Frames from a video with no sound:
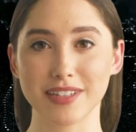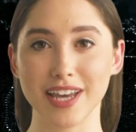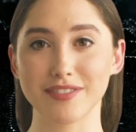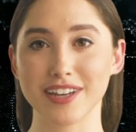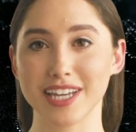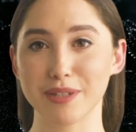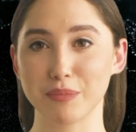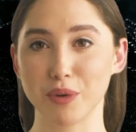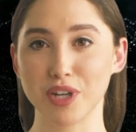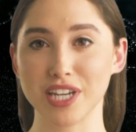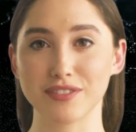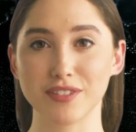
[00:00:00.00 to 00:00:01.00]
If you need
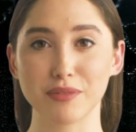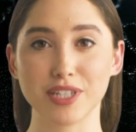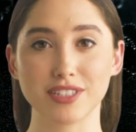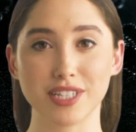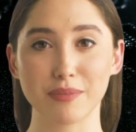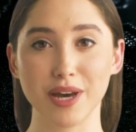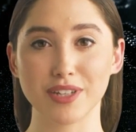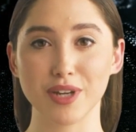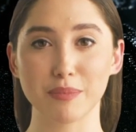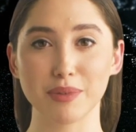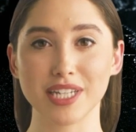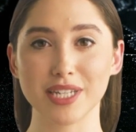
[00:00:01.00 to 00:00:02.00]
more information about
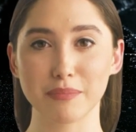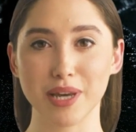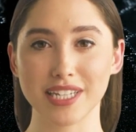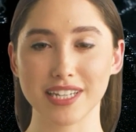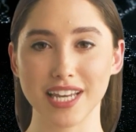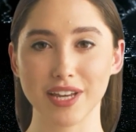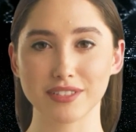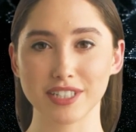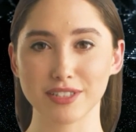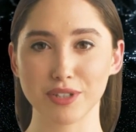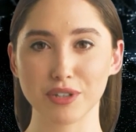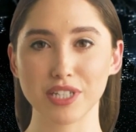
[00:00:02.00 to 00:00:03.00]
opening a bank account
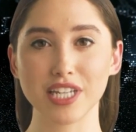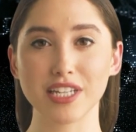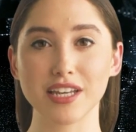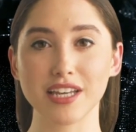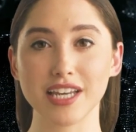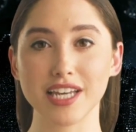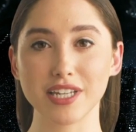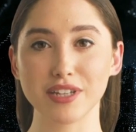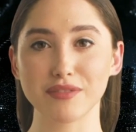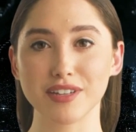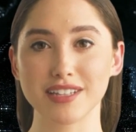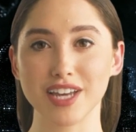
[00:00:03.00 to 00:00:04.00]
in Turkey, you
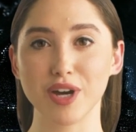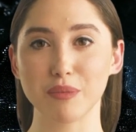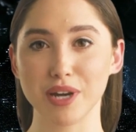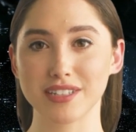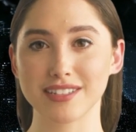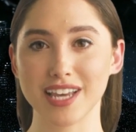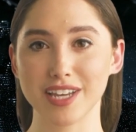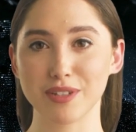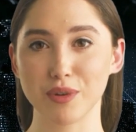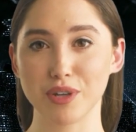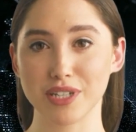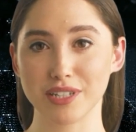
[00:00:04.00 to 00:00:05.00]
can visit our website
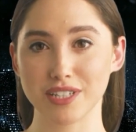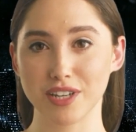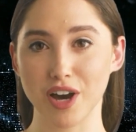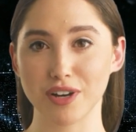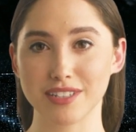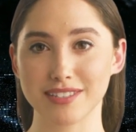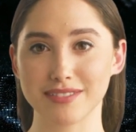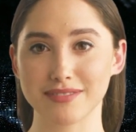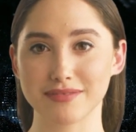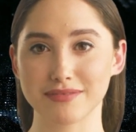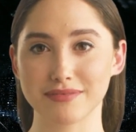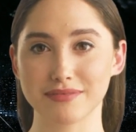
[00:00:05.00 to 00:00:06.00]
or you can call us.
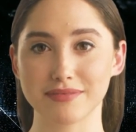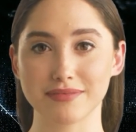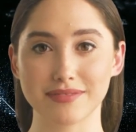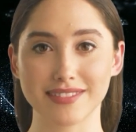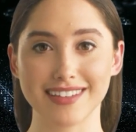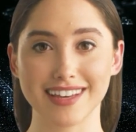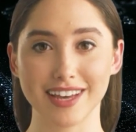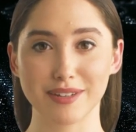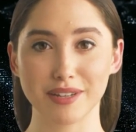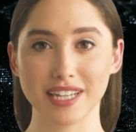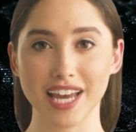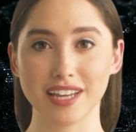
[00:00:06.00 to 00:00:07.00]
See
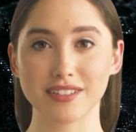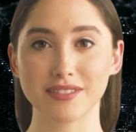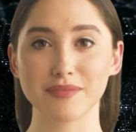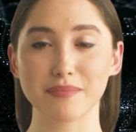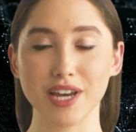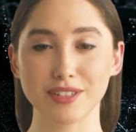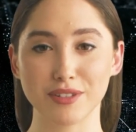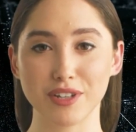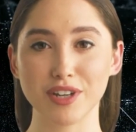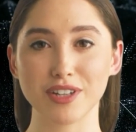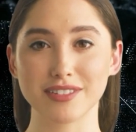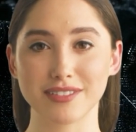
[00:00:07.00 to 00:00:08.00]
you again. Best
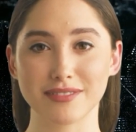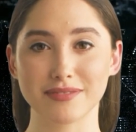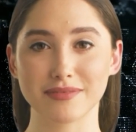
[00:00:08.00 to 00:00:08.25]
regards.